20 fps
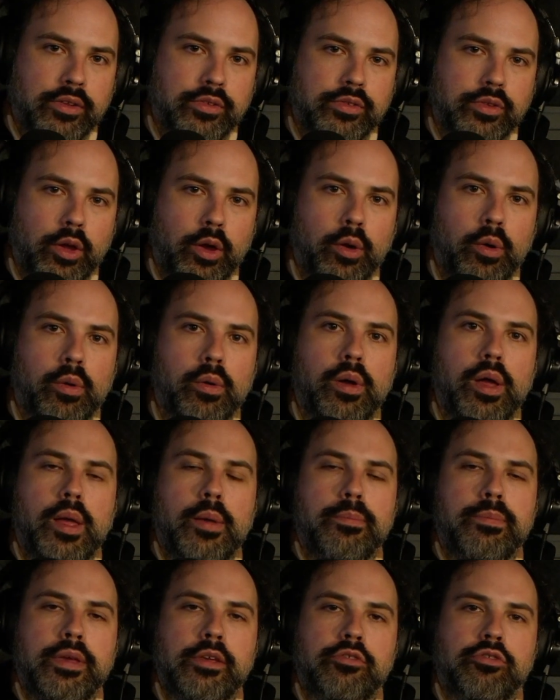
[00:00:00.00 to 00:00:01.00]
so
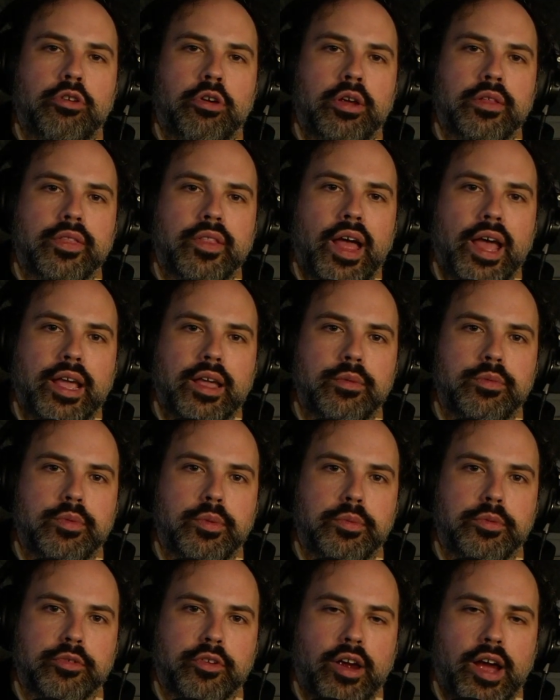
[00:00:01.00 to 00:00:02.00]
be sure and like and
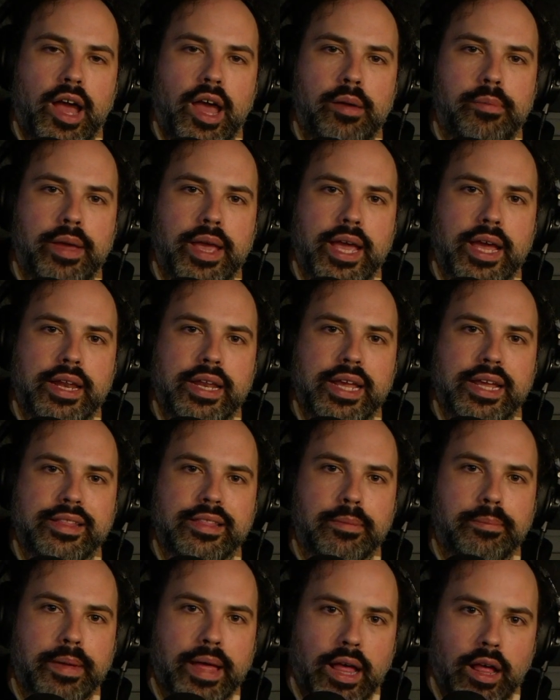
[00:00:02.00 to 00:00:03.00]
subscribe and
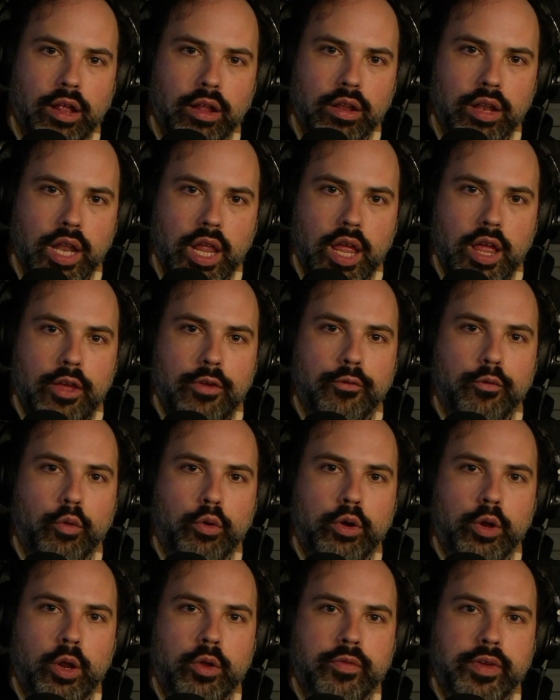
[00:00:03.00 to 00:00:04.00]
hit the bell
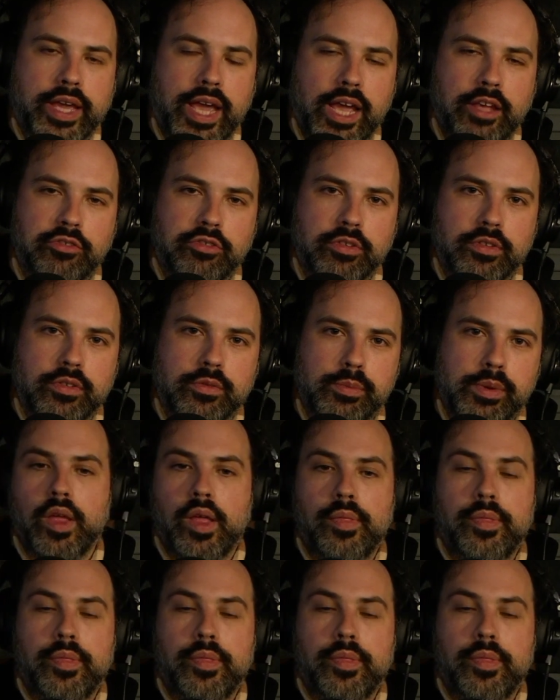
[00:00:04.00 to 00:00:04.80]
for notifications.